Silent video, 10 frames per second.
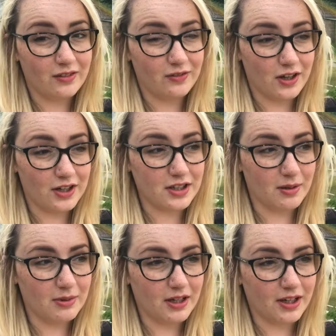third
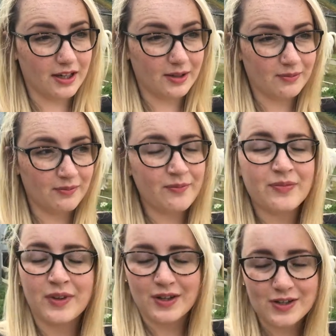time lucky.
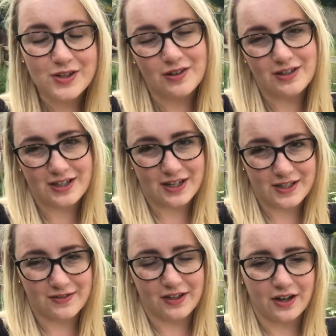Sorry
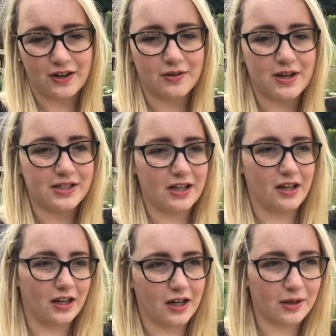today's video isn't
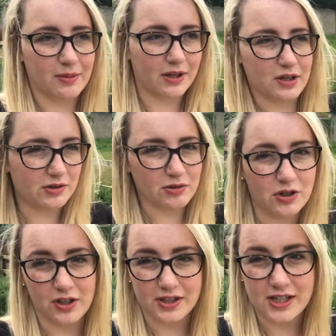like my usual
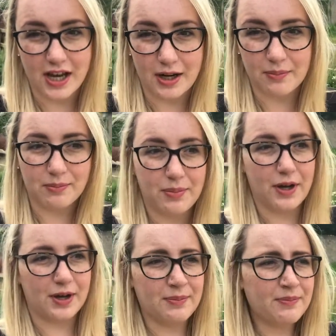content,
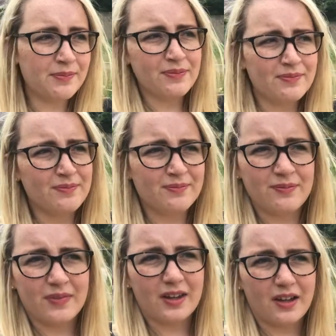but
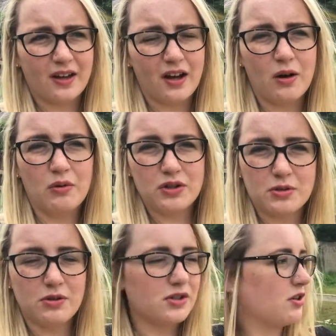I want
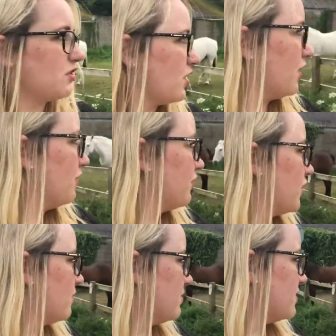to also show the
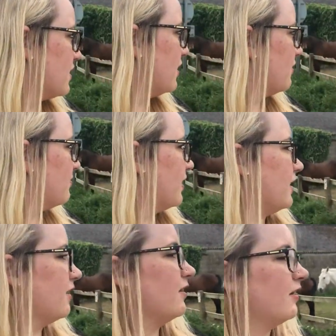human side of
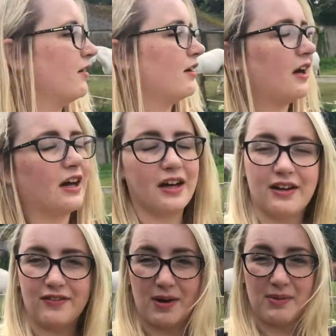me.
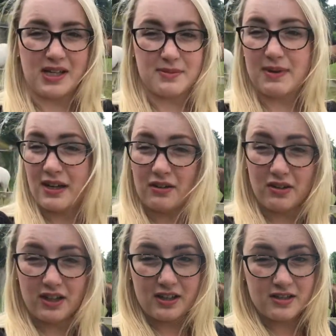And that means being
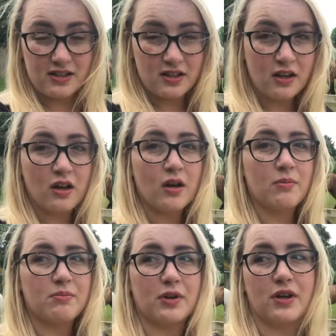honest
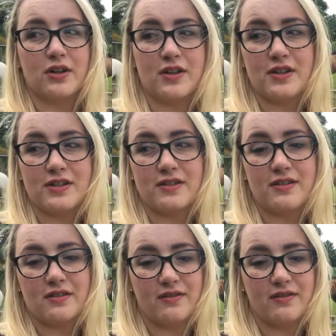because